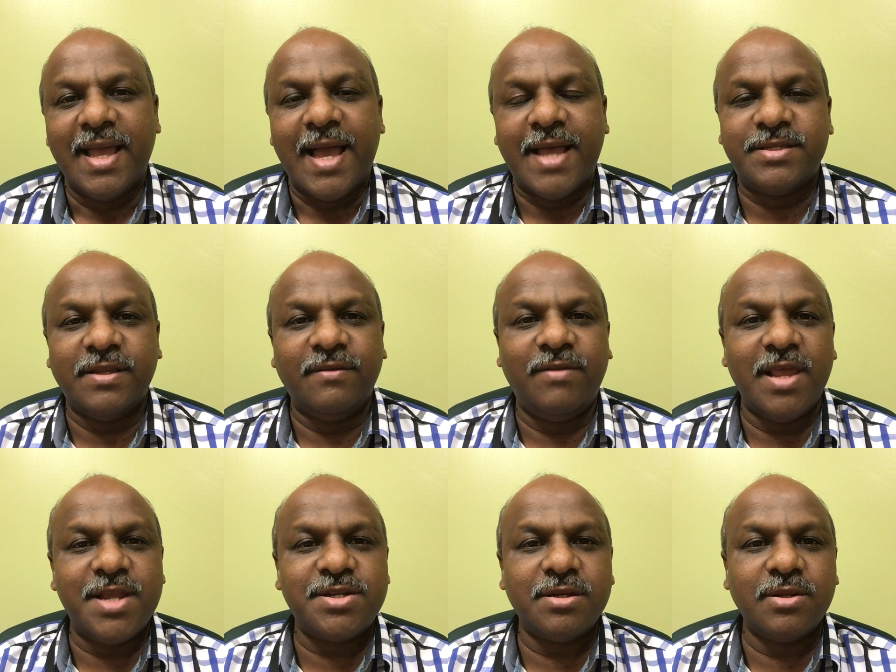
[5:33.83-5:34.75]
As
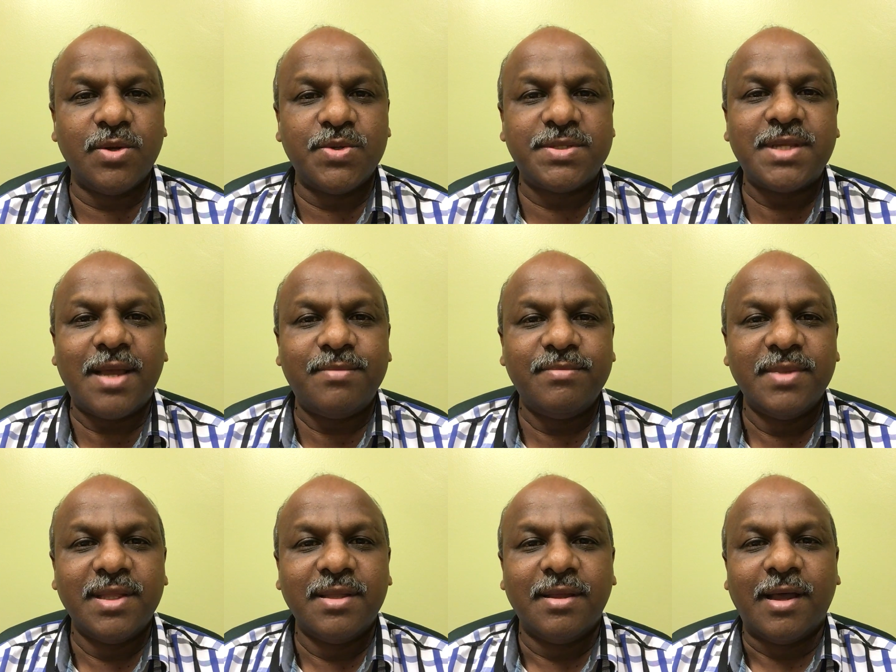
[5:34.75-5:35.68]
inflation goes
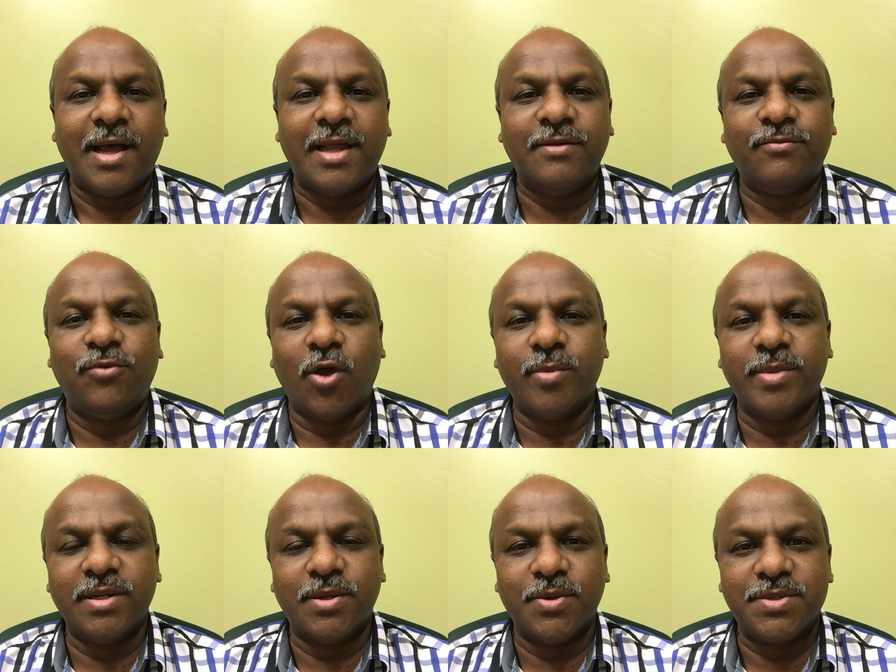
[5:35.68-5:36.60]
up,
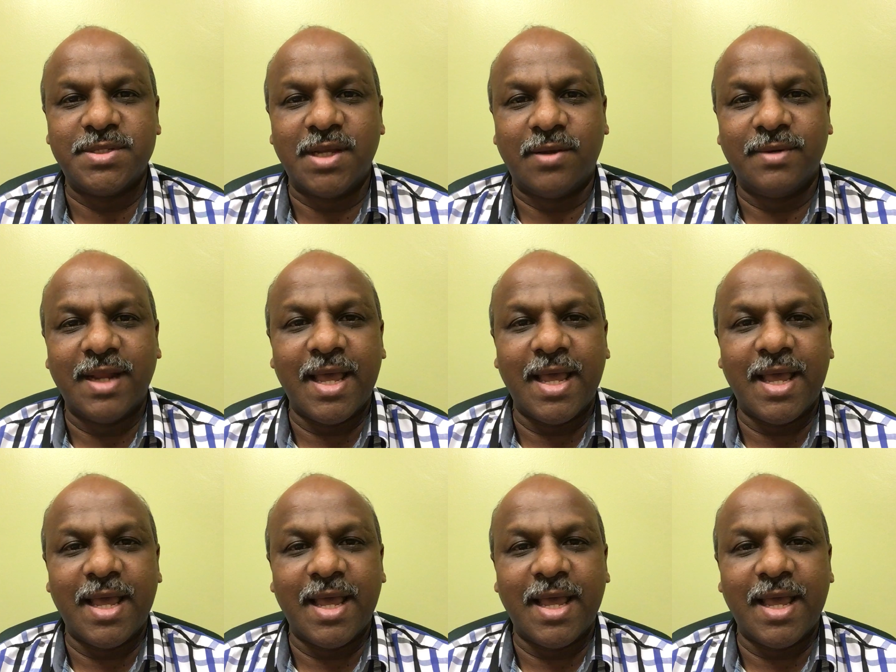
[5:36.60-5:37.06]
unemployment goes down.